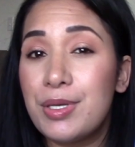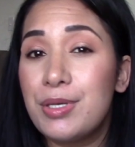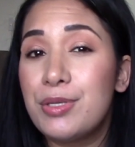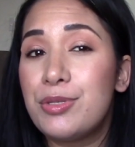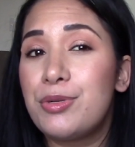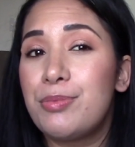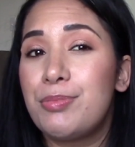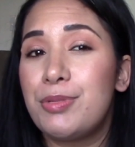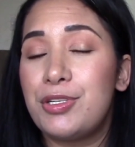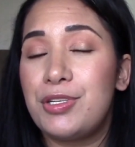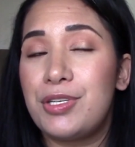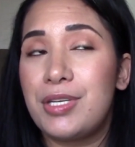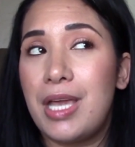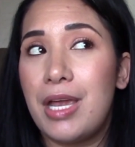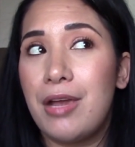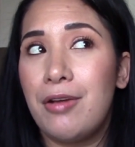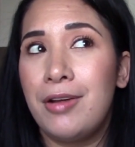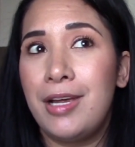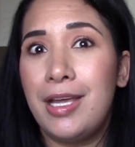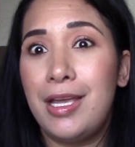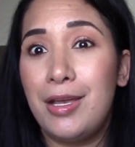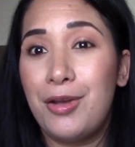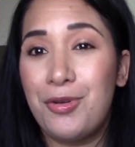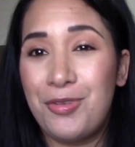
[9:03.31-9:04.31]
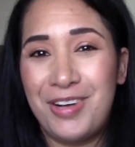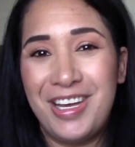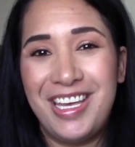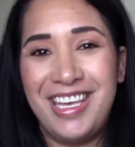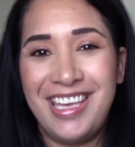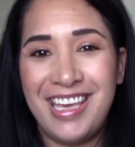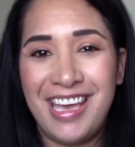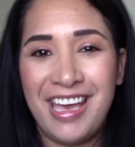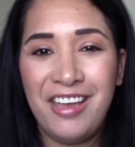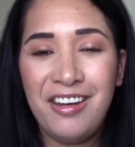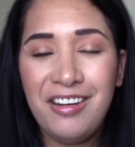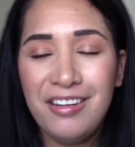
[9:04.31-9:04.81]
super scary quite
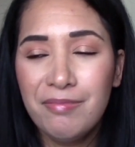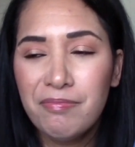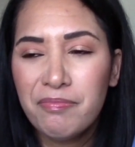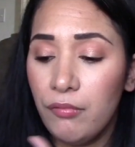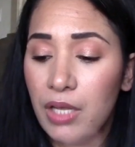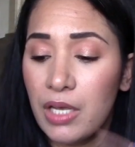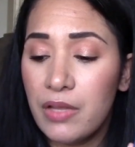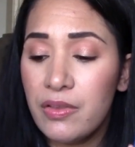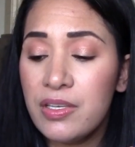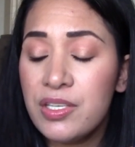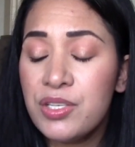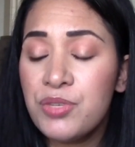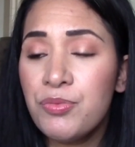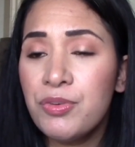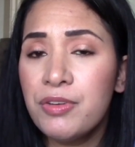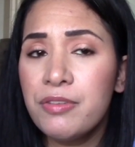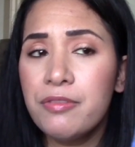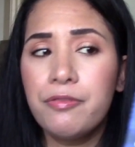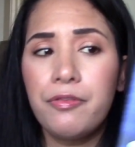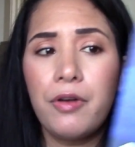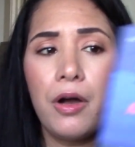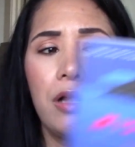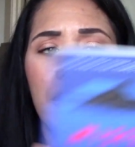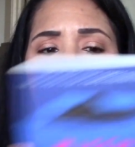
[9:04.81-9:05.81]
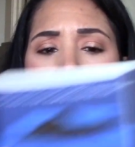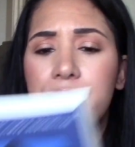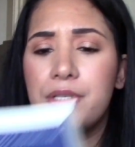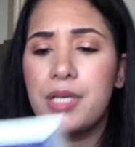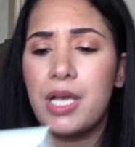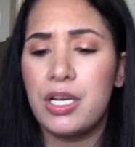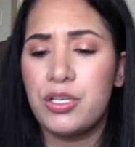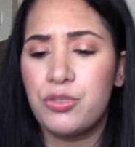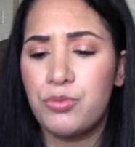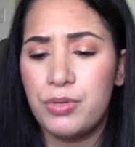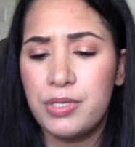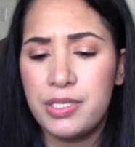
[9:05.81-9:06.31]
yet. This one follows,
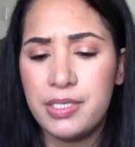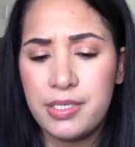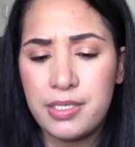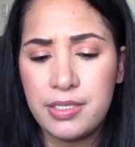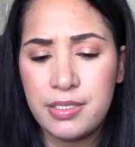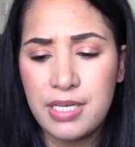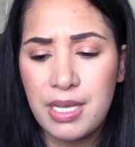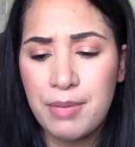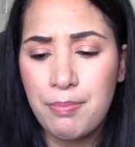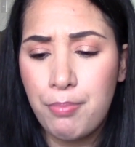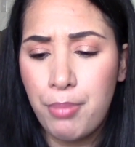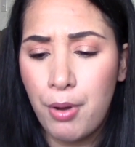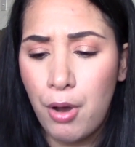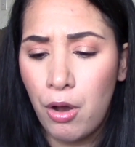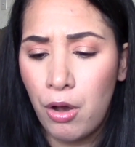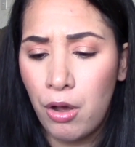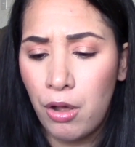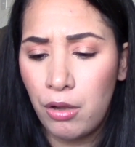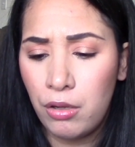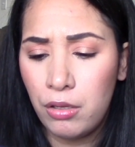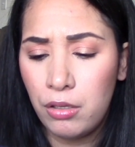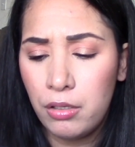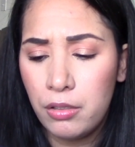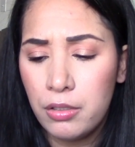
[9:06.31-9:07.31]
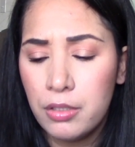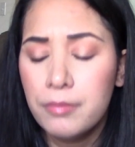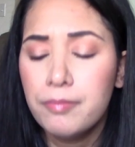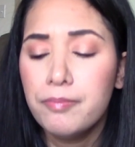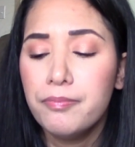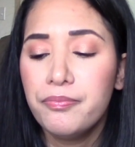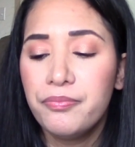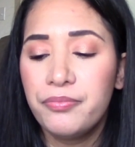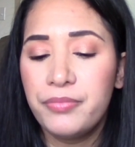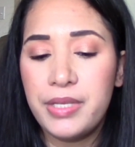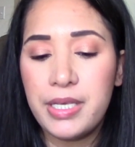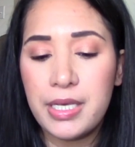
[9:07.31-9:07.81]
gosh, what is his name? Paul?
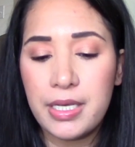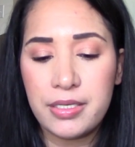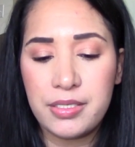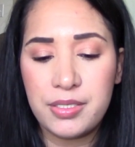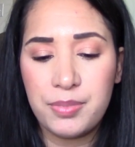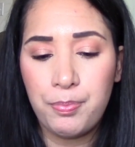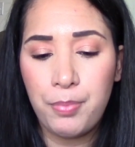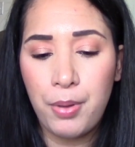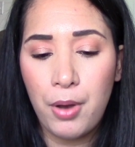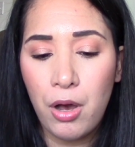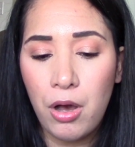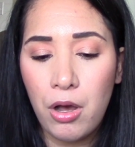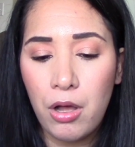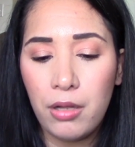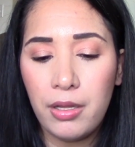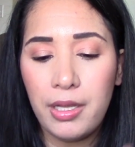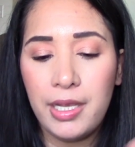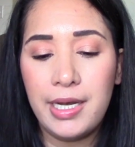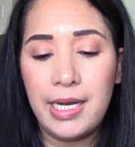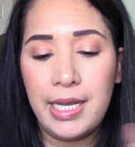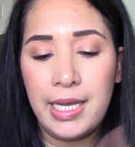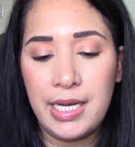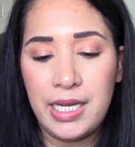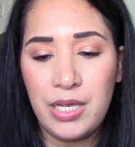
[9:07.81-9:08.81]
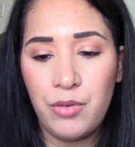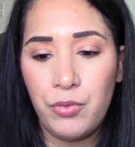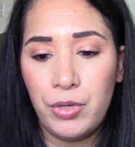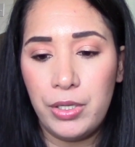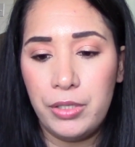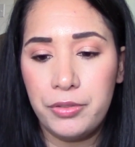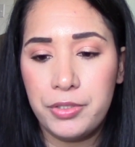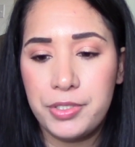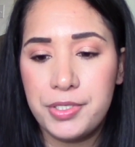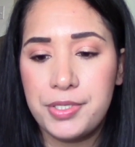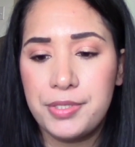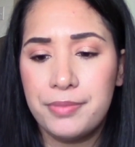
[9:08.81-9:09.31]
Yes, Paul and Annie
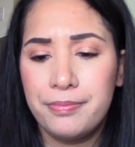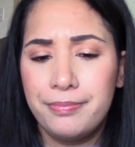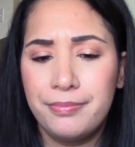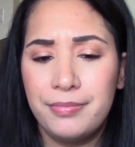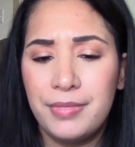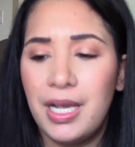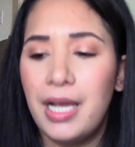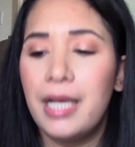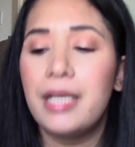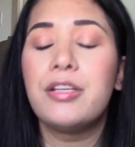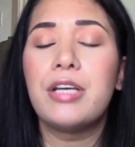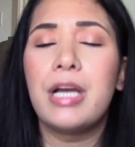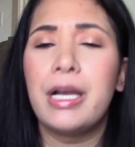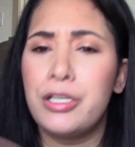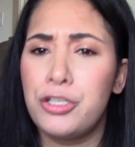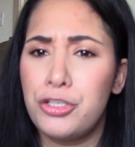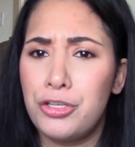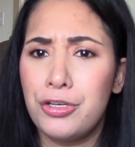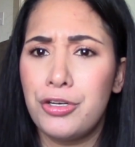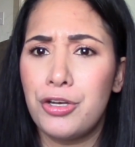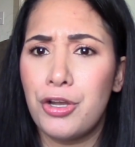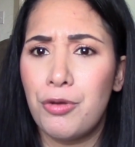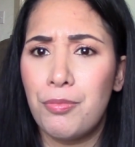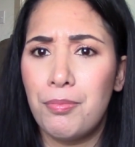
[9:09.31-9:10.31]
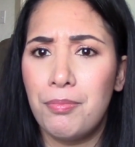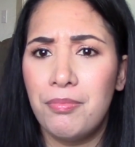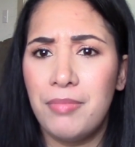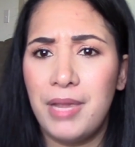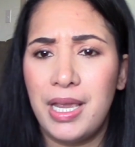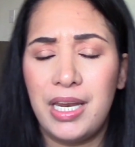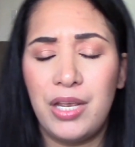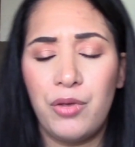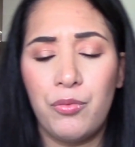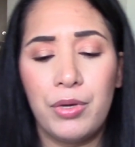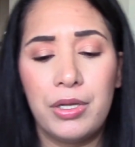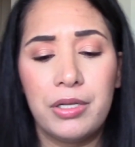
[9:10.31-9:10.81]
Wilkes. I should know
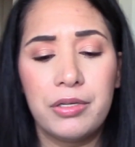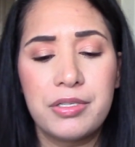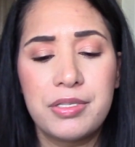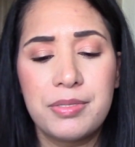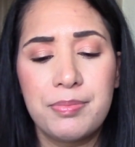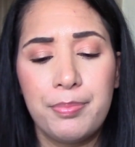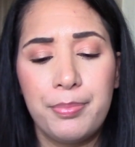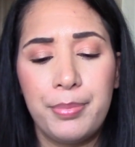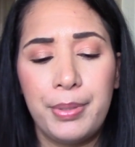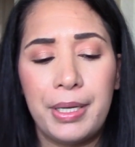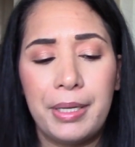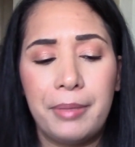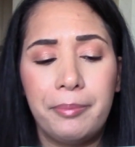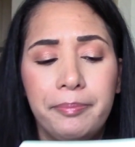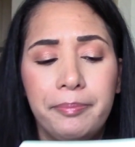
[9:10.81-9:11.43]
Annie Wilkes, but